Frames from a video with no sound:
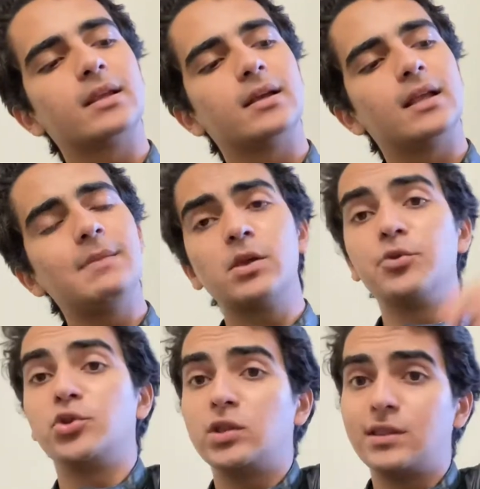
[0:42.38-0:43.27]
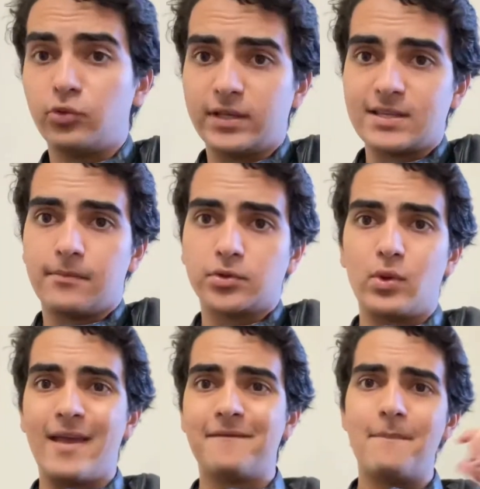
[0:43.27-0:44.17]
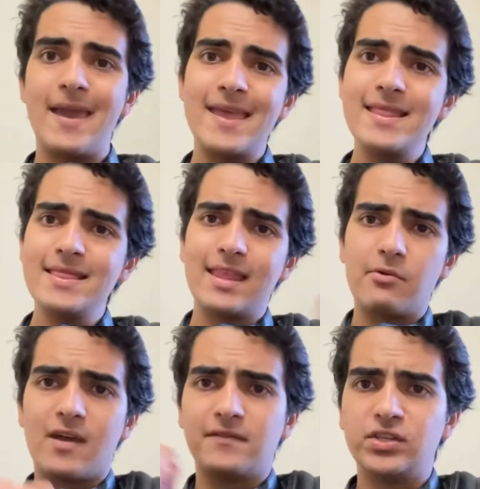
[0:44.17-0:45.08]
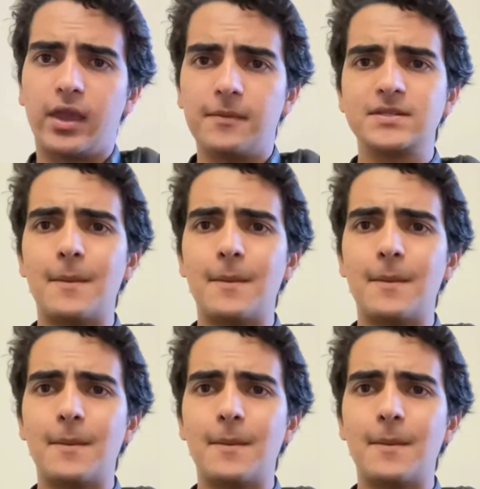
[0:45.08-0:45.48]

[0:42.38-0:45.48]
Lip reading: Let me give you two examples. We have Ben and we have James.